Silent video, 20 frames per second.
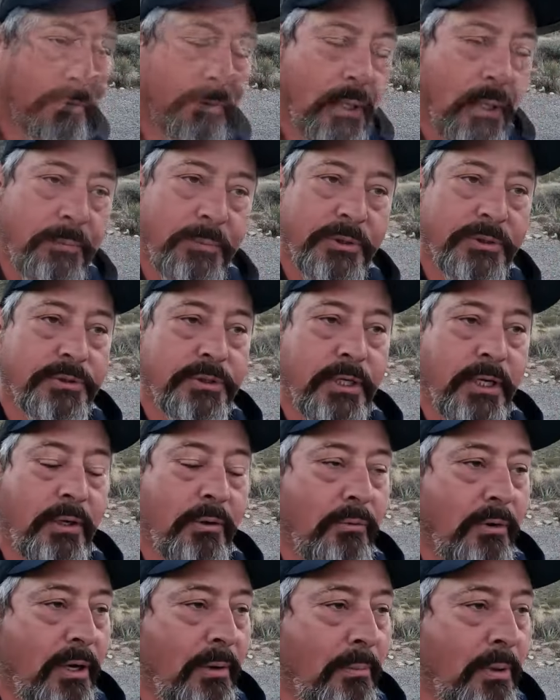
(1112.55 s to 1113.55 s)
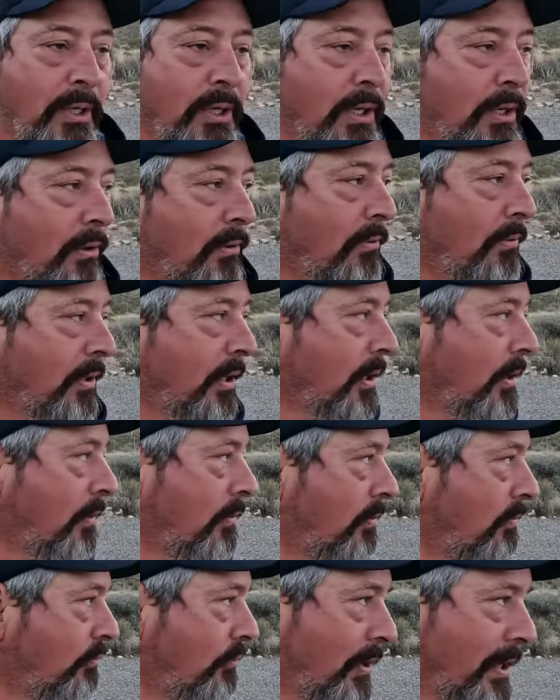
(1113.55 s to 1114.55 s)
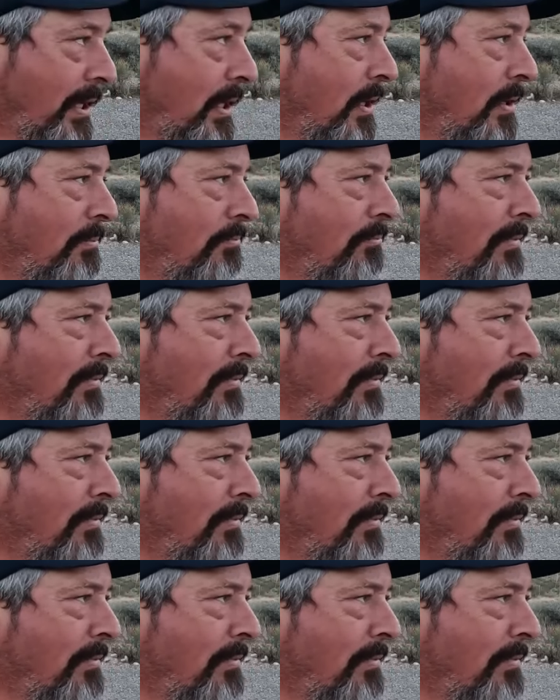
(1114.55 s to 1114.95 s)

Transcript: I'm just kind of rambling along now. Franklin